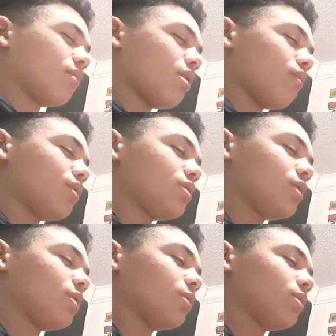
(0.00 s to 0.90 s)
Every
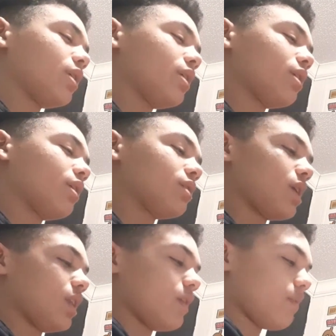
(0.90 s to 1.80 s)
single day, because
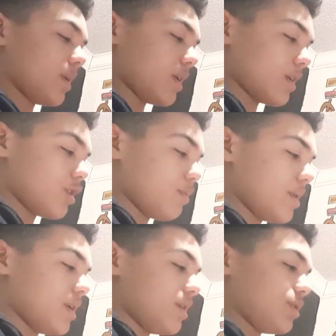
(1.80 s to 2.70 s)
I love my
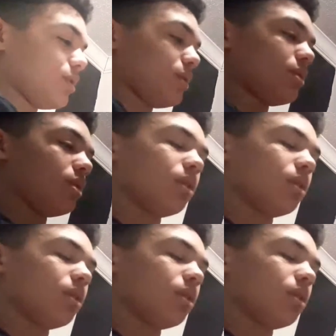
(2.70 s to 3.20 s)
occupation.